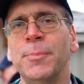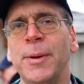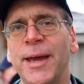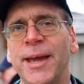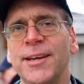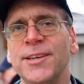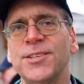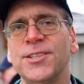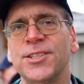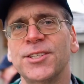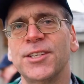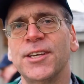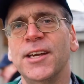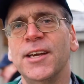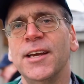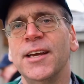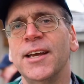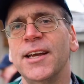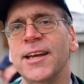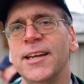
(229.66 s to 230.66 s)
bakes
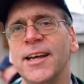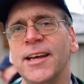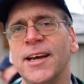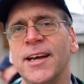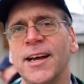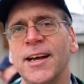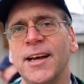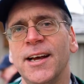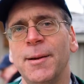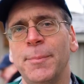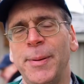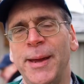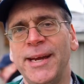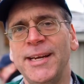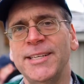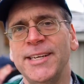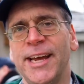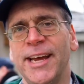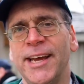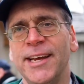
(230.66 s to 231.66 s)
in a, a
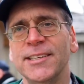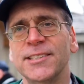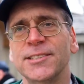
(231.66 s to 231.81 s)
bake day.